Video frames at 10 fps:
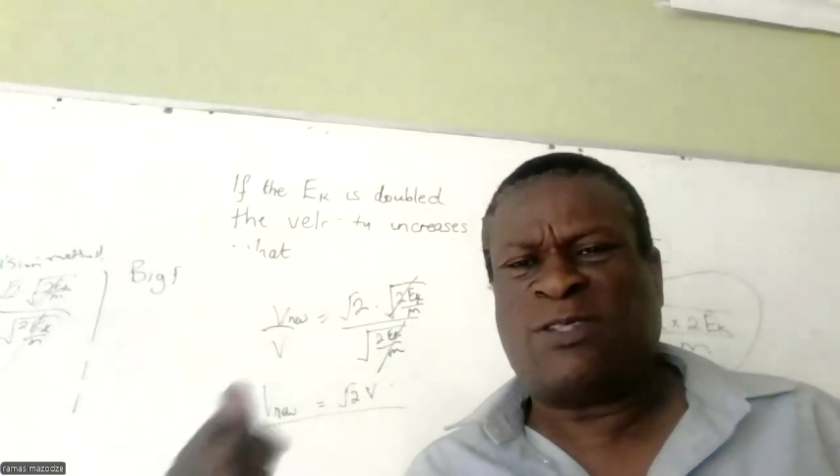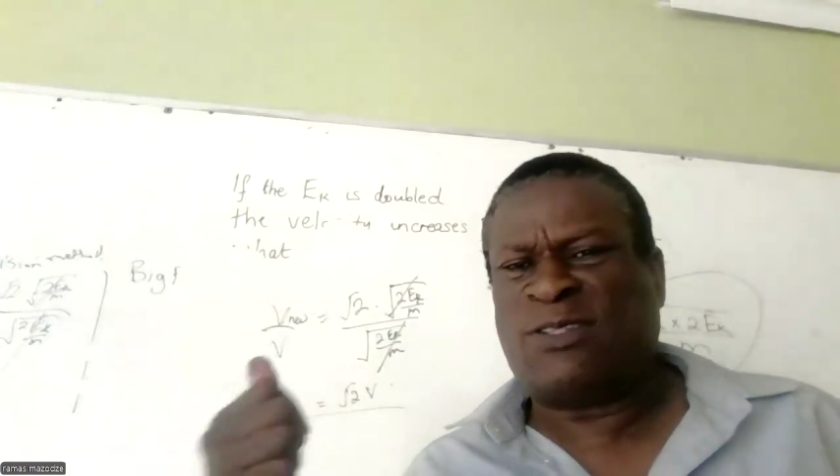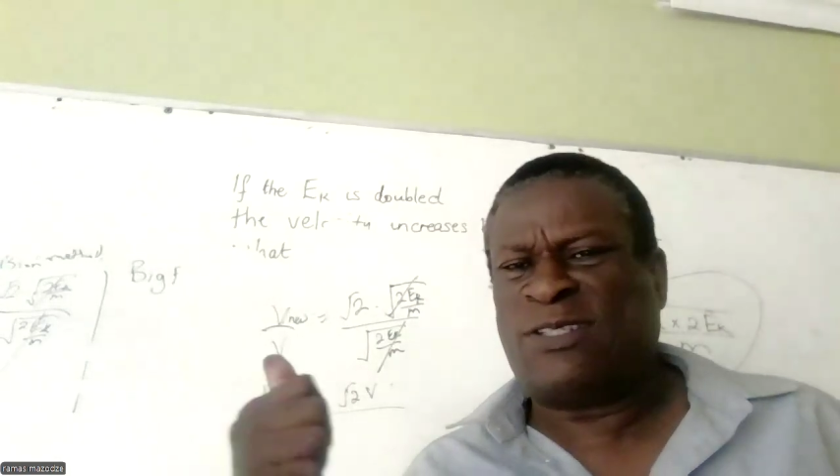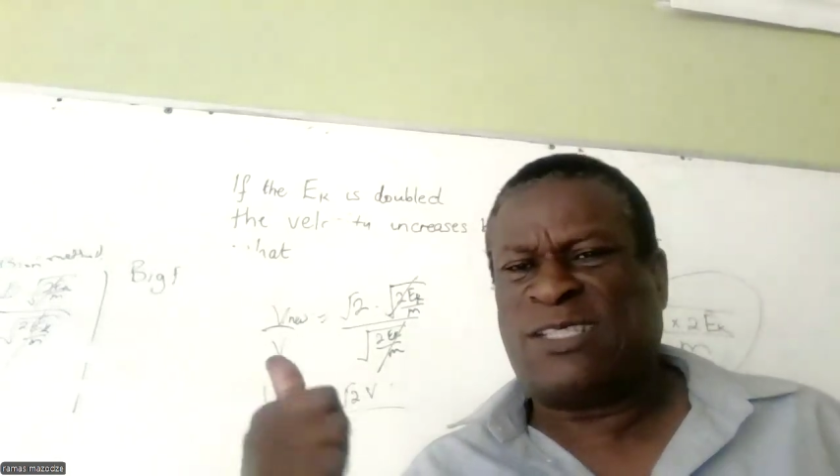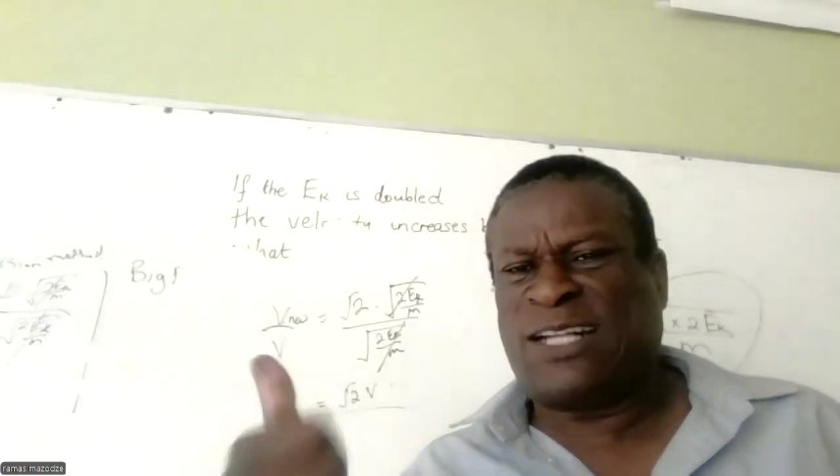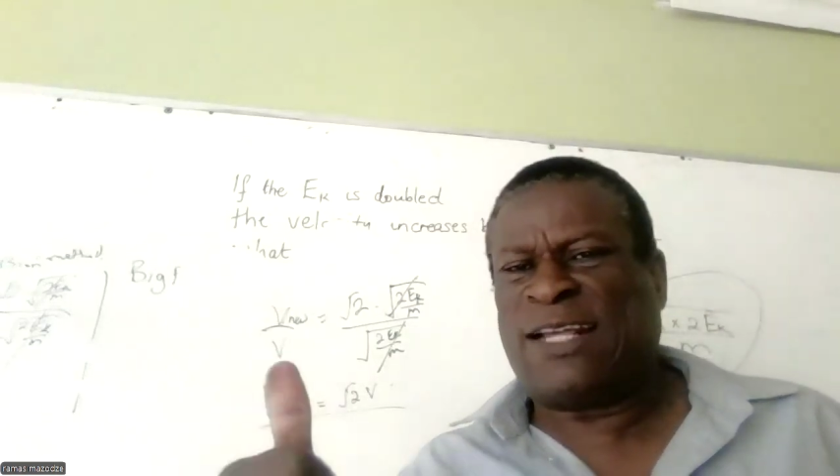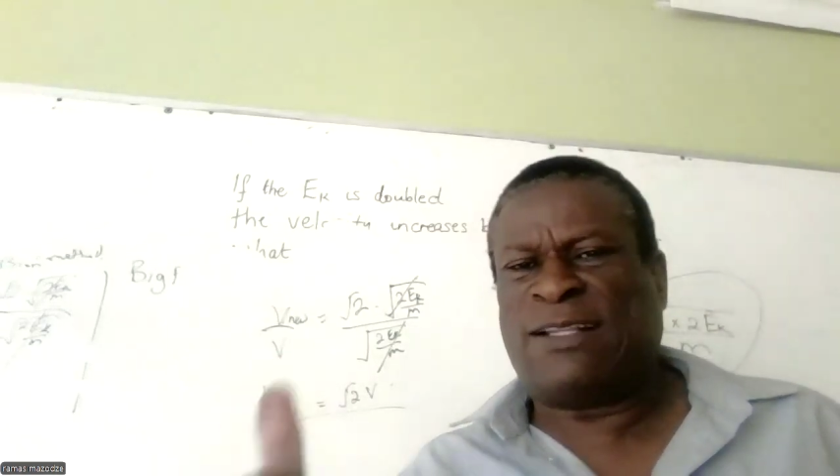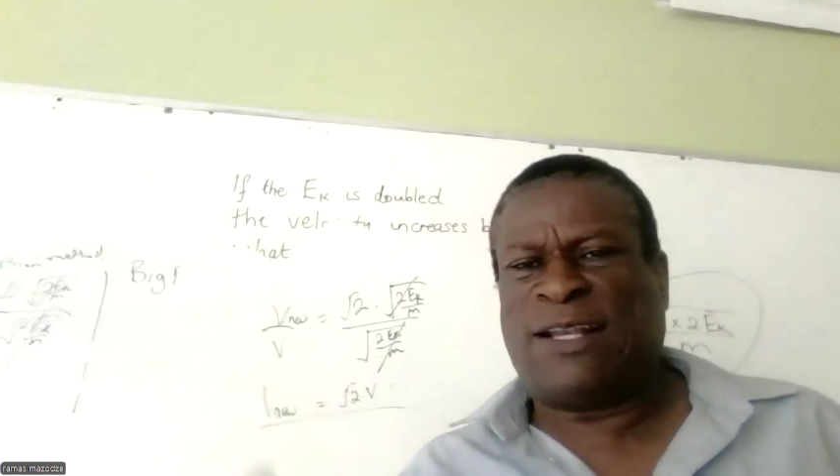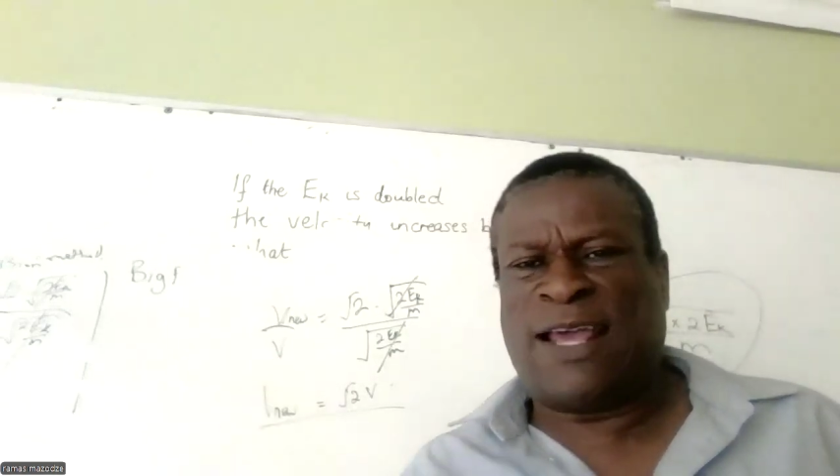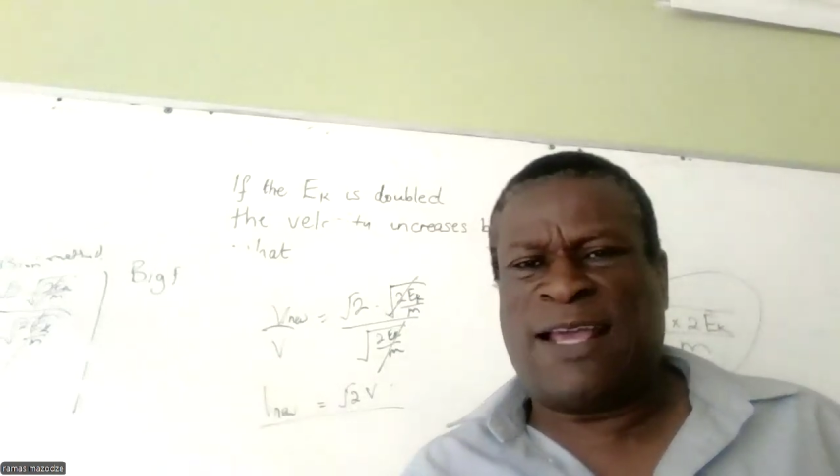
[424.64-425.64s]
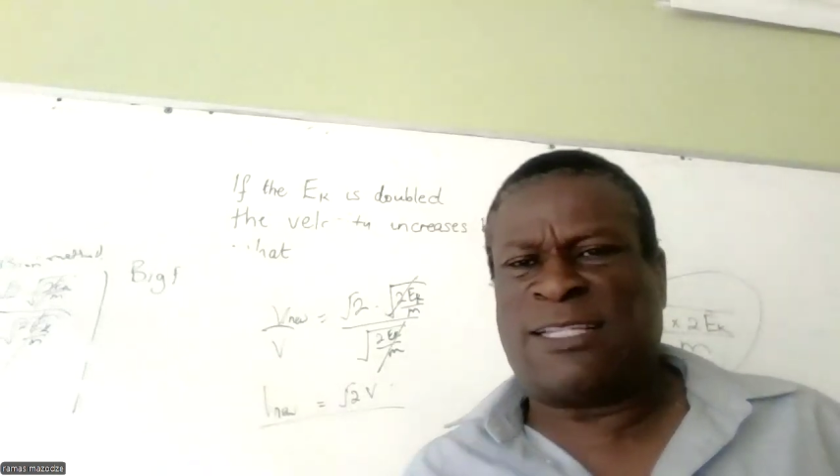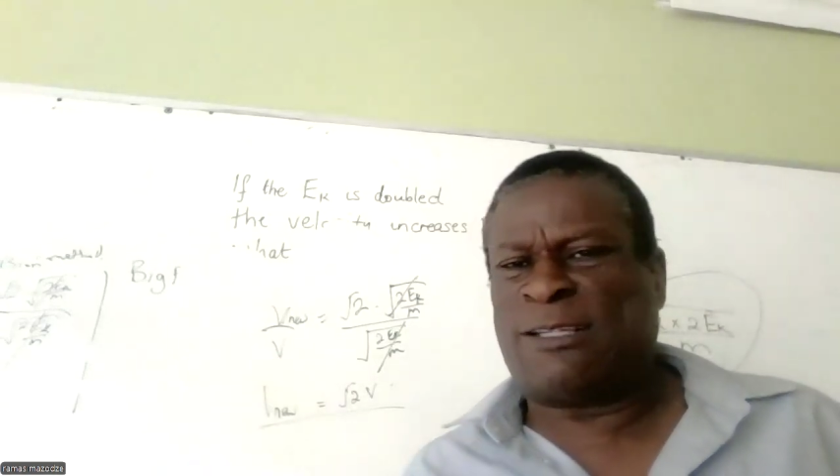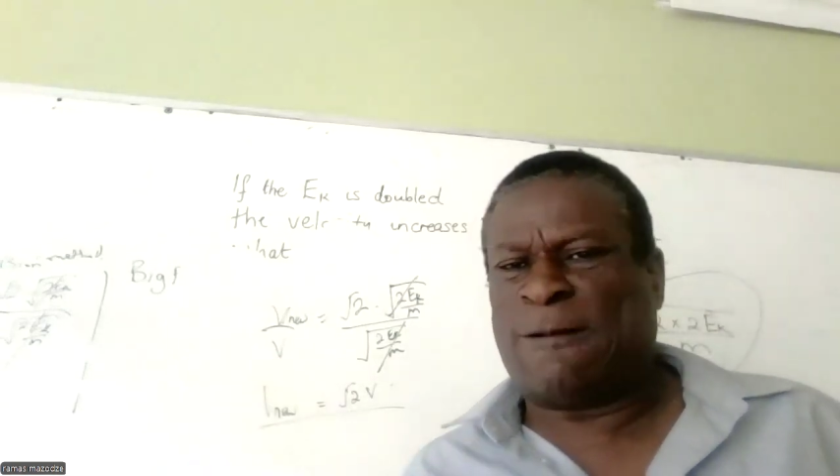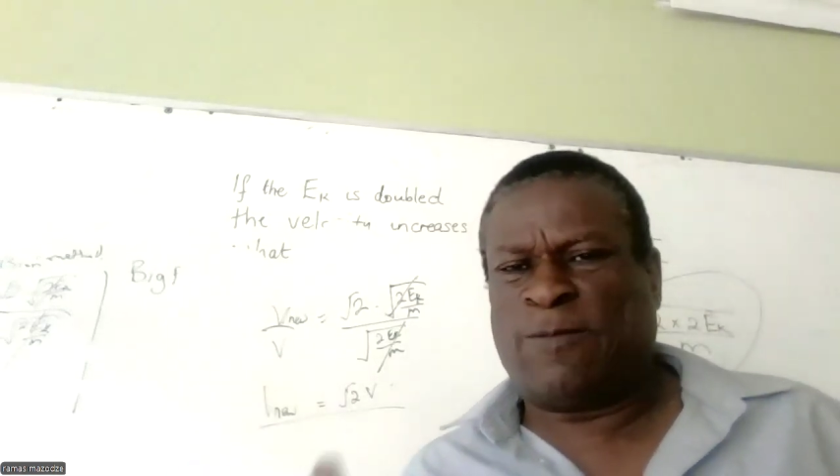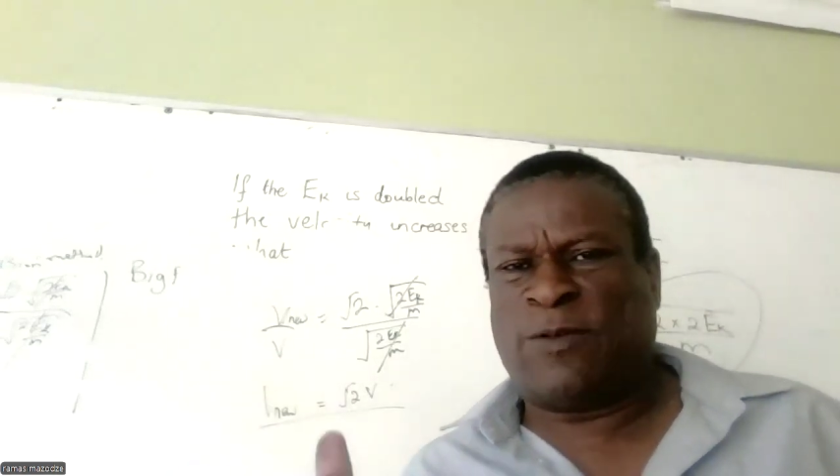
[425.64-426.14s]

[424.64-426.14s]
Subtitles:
strike the likes.